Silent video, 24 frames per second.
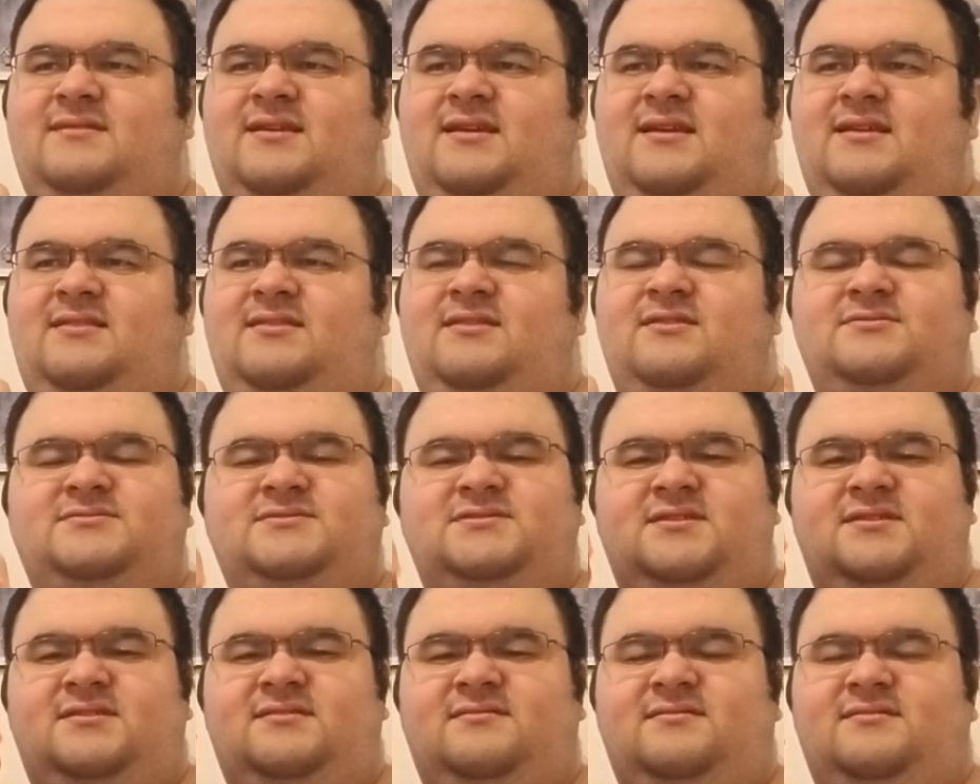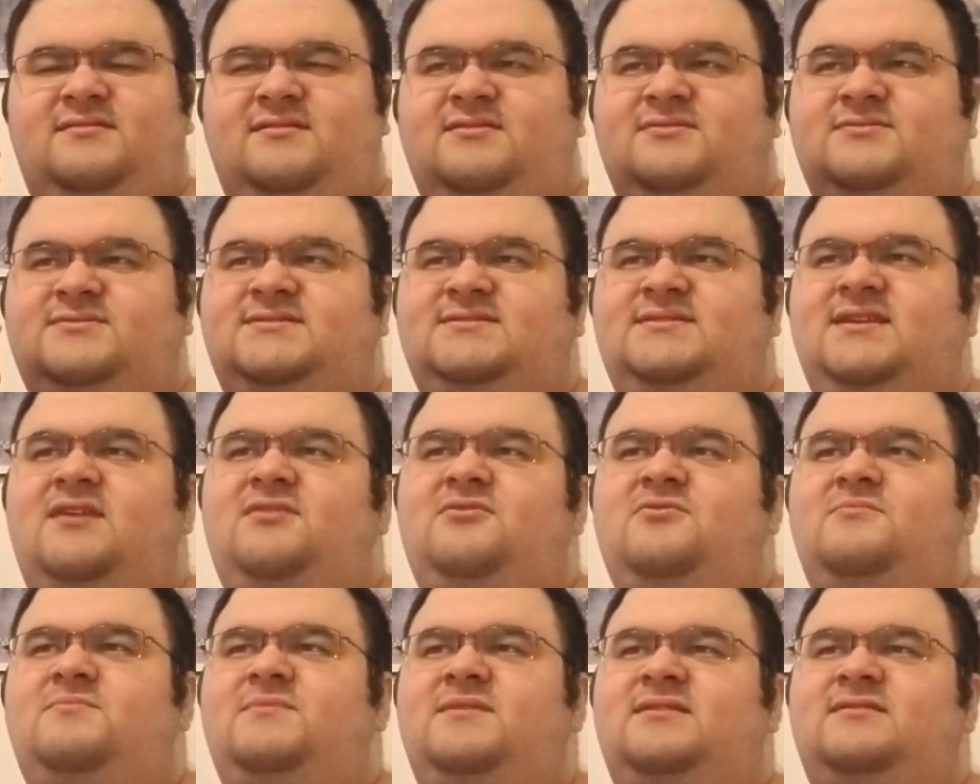they're
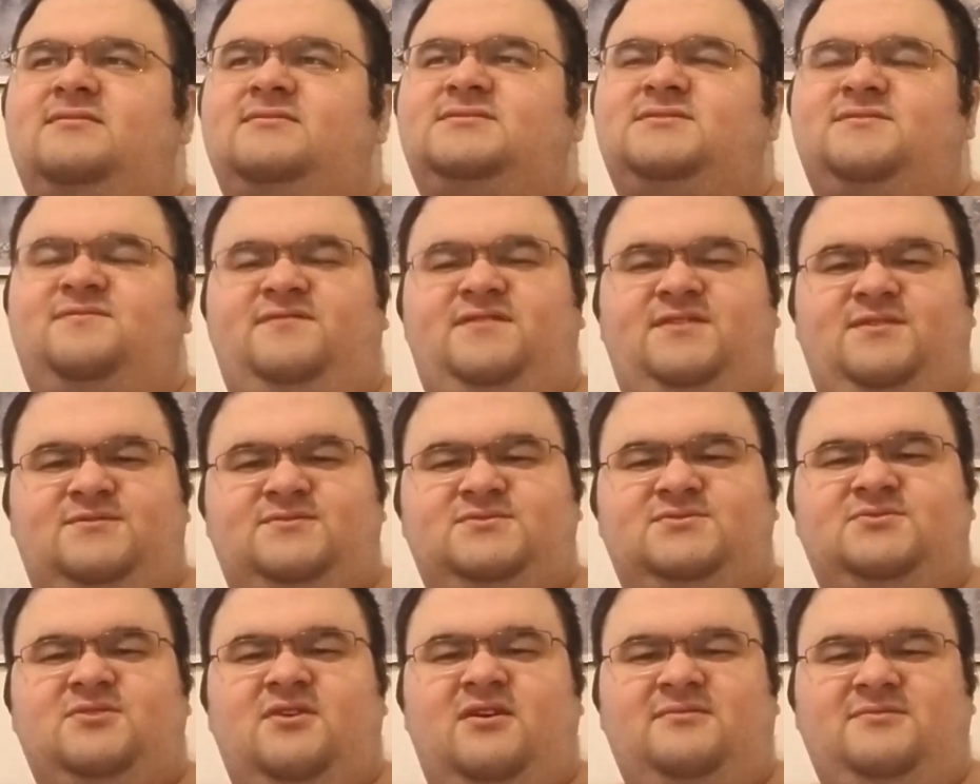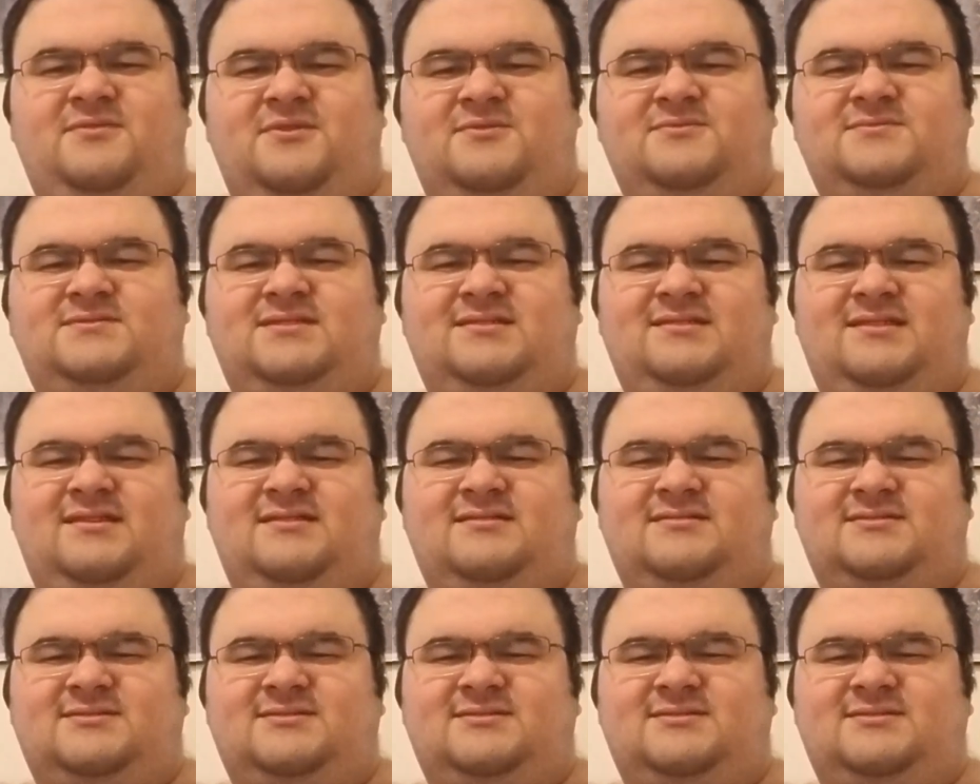subtle, but there's a few strong notes in there,